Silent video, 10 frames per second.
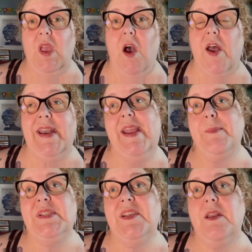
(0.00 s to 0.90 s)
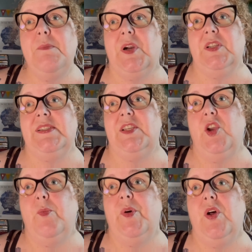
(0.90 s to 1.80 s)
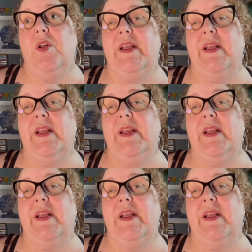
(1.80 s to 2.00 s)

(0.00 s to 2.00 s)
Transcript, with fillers: on Amazon, Barnes & Noble.